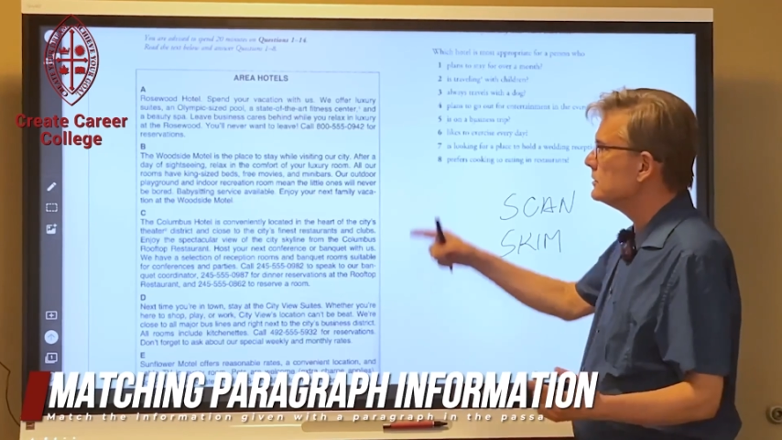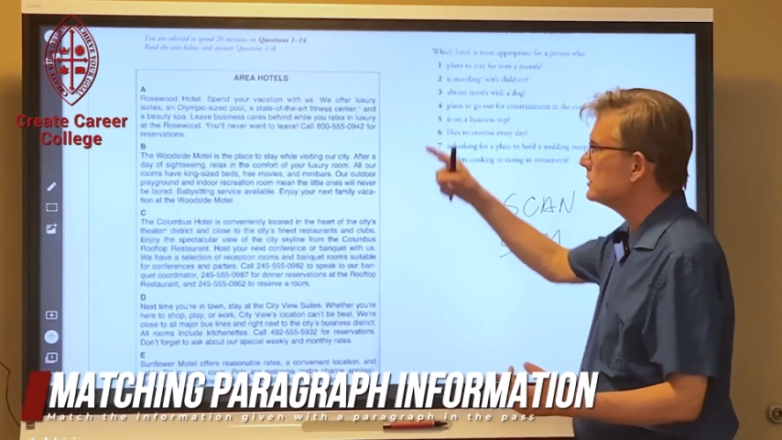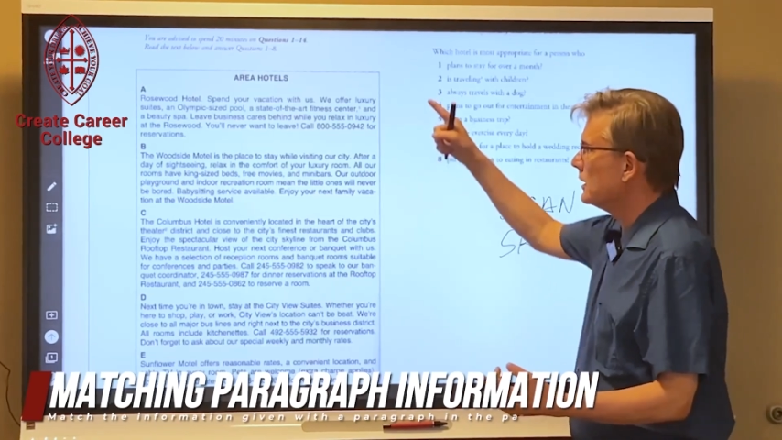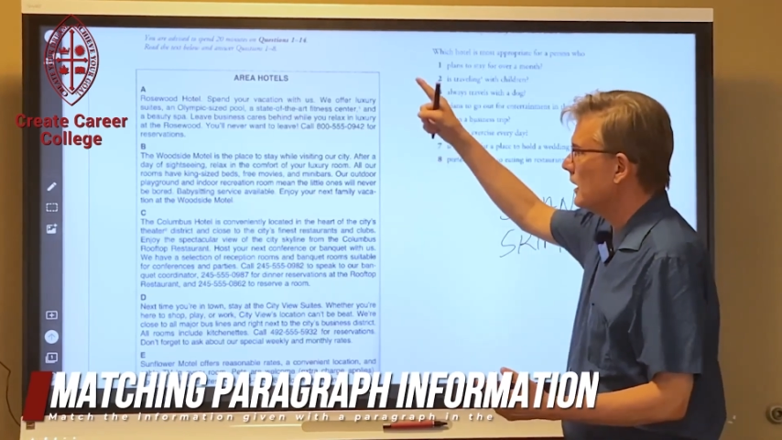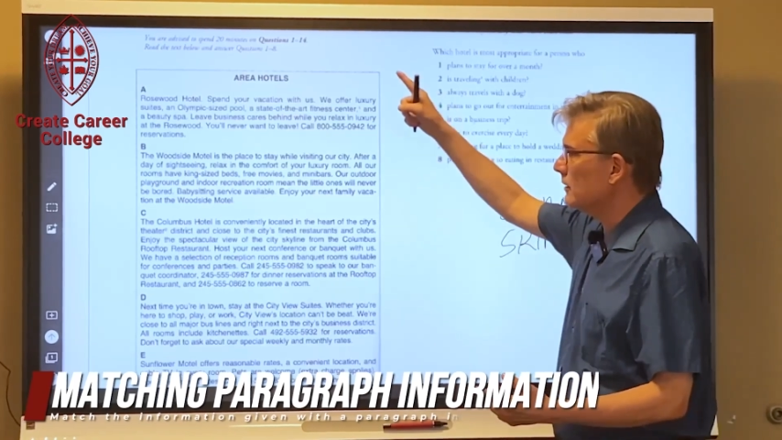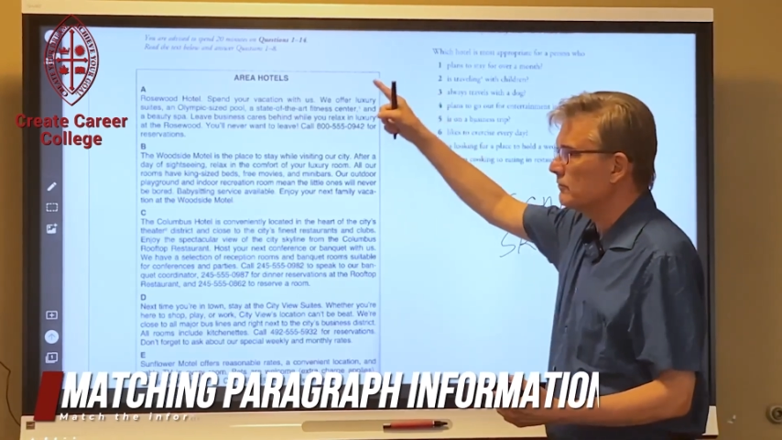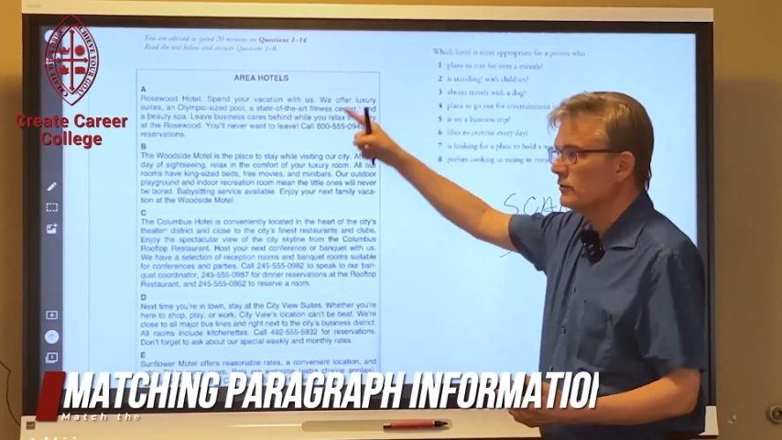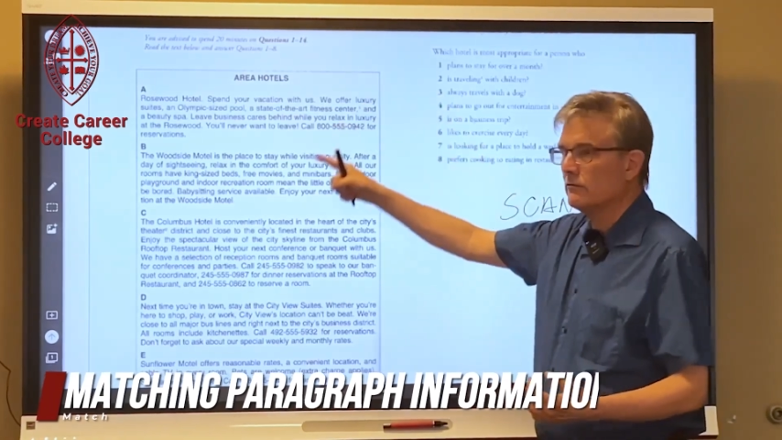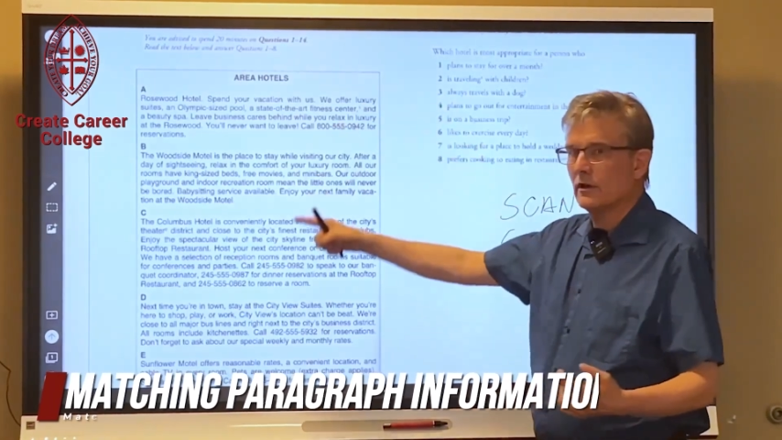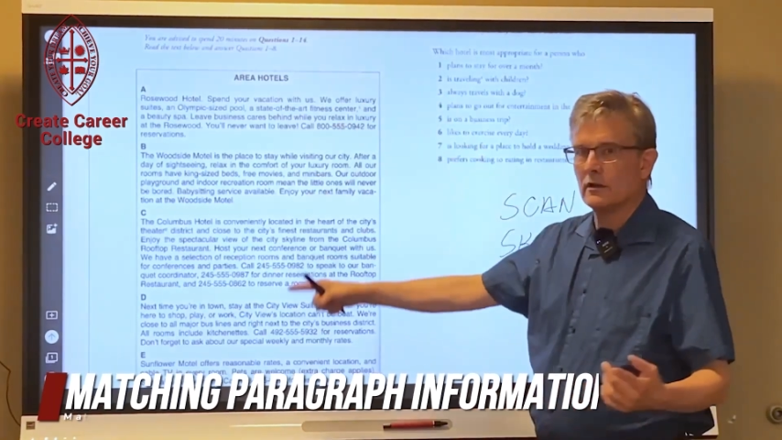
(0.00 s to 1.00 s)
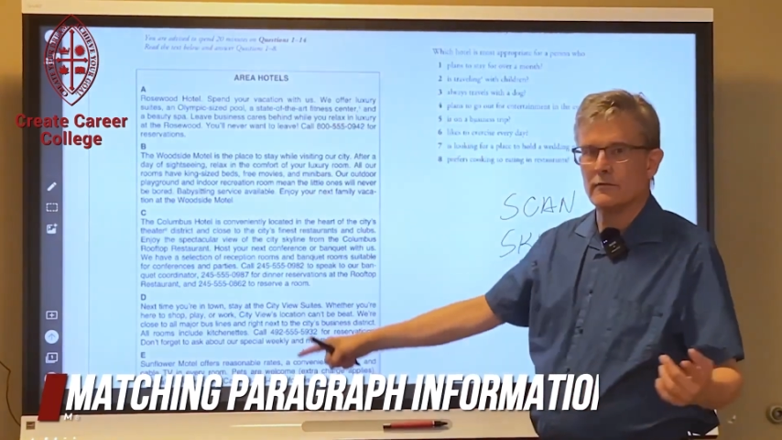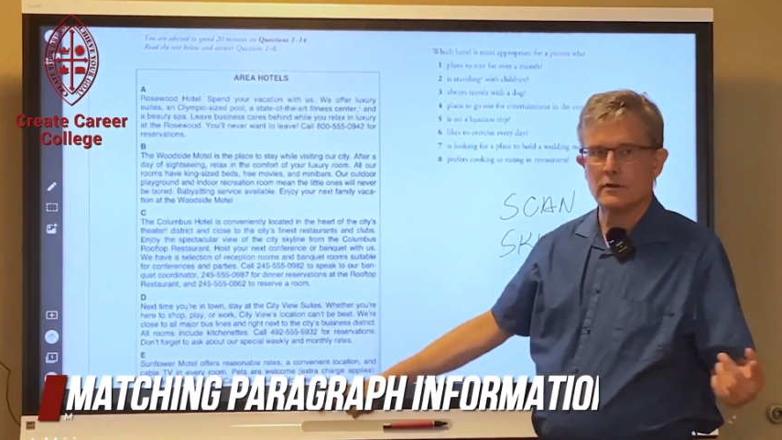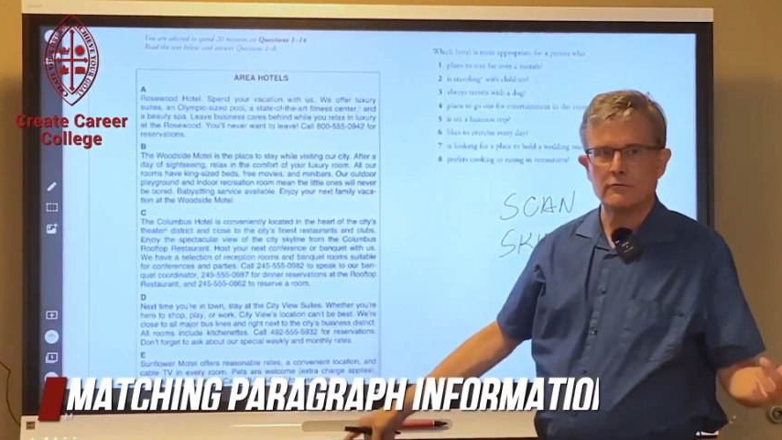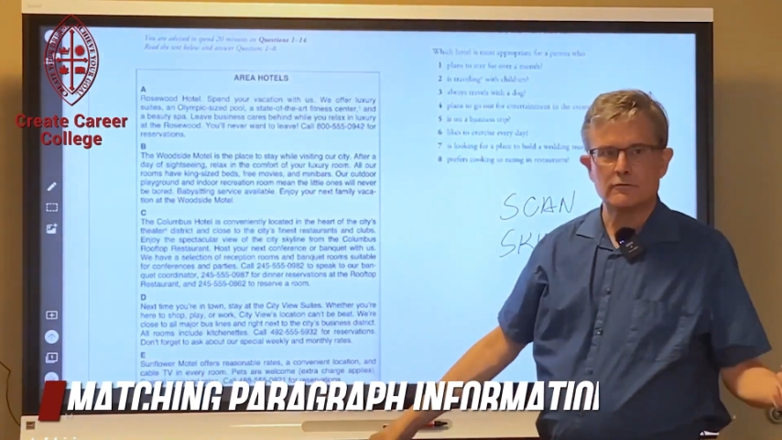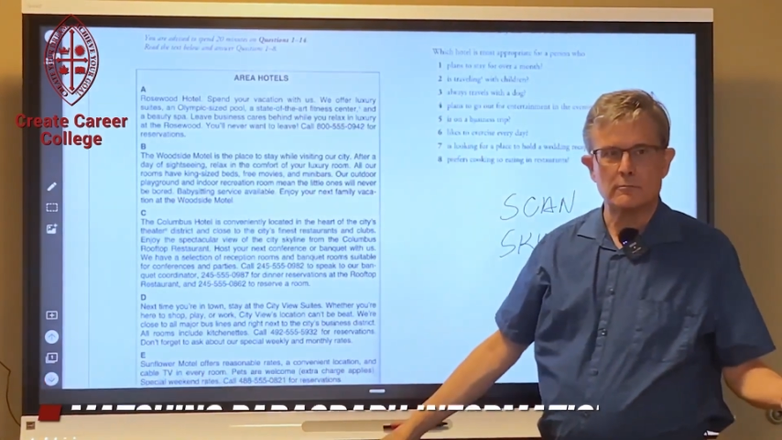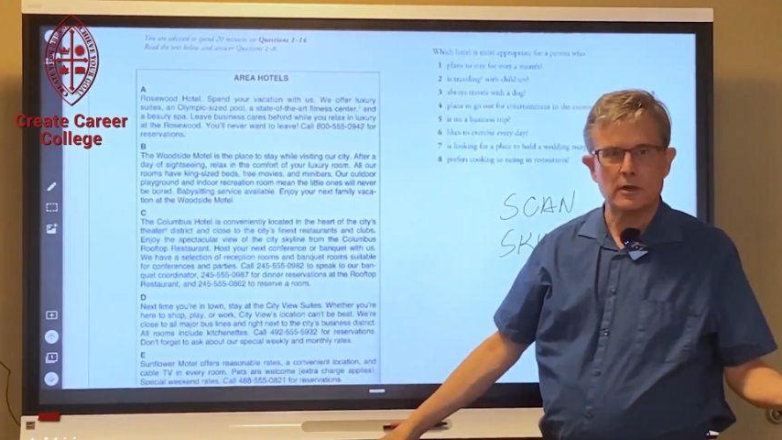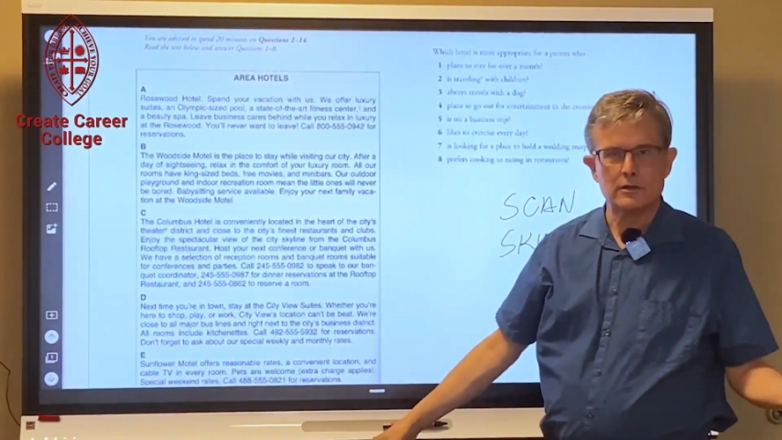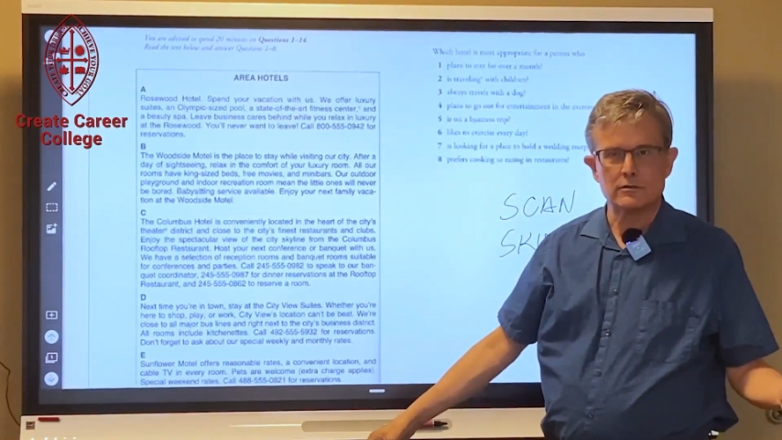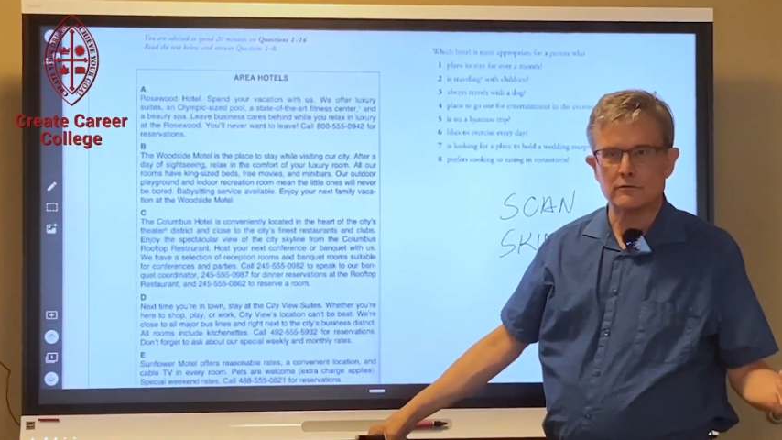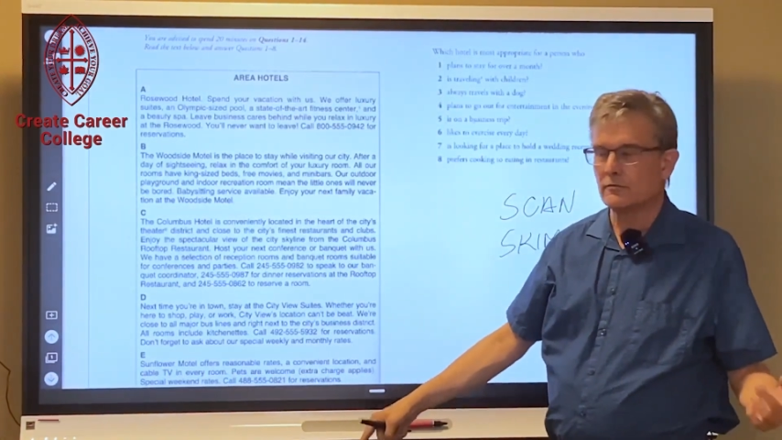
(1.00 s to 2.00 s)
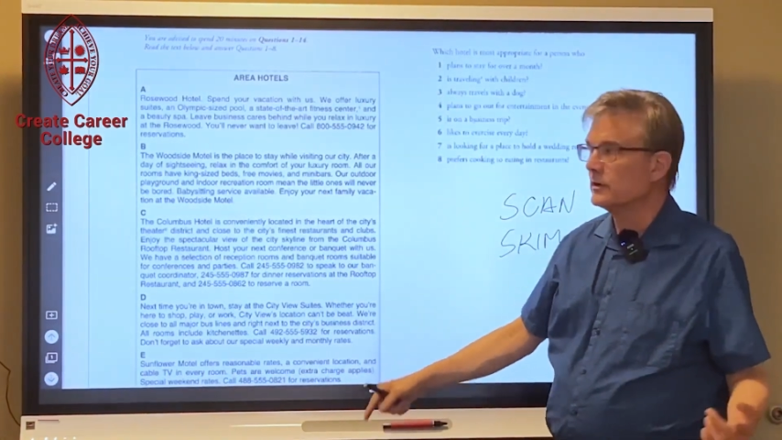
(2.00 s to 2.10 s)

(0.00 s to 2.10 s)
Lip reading: scan for the relevant information. For